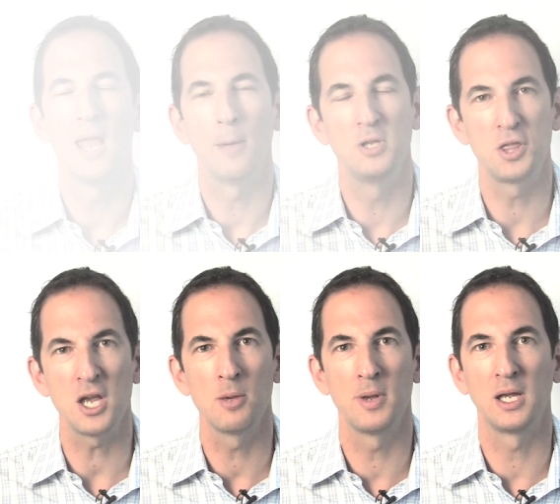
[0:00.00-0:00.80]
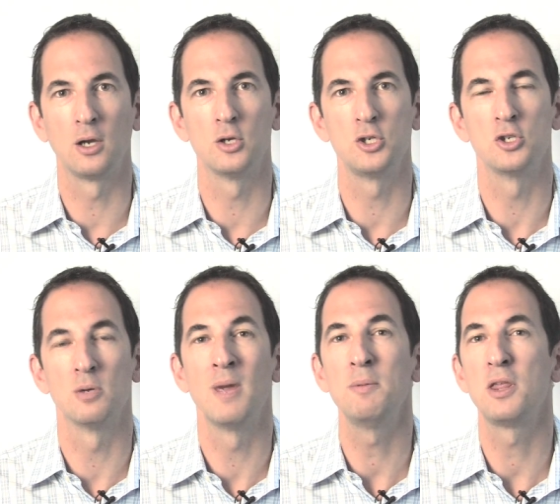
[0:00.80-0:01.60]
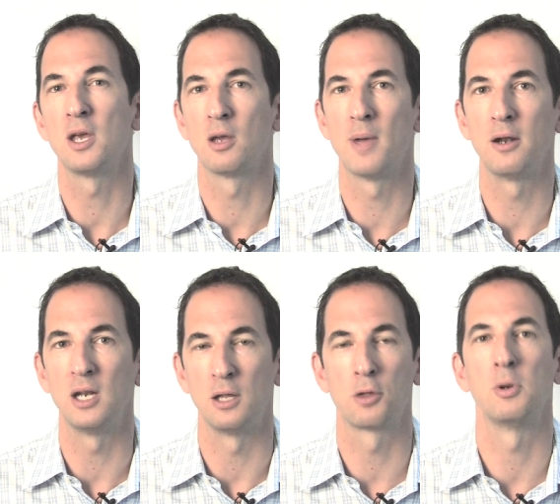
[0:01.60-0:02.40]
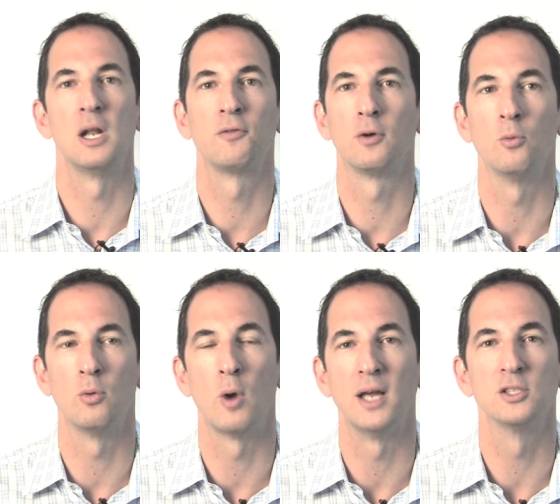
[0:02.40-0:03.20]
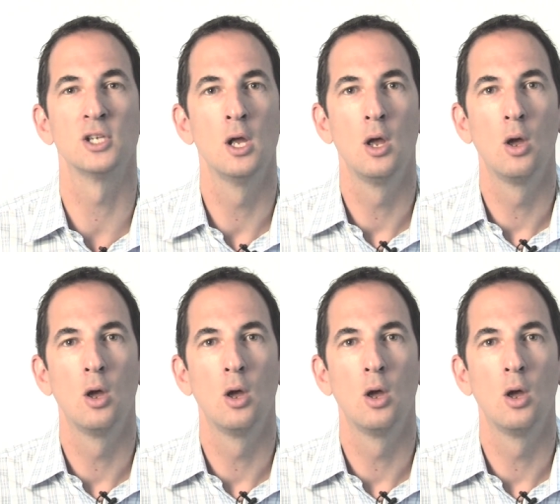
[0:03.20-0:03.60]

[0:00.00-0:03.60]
And when you think of big ears, you should maybe think about it in 3 different ways.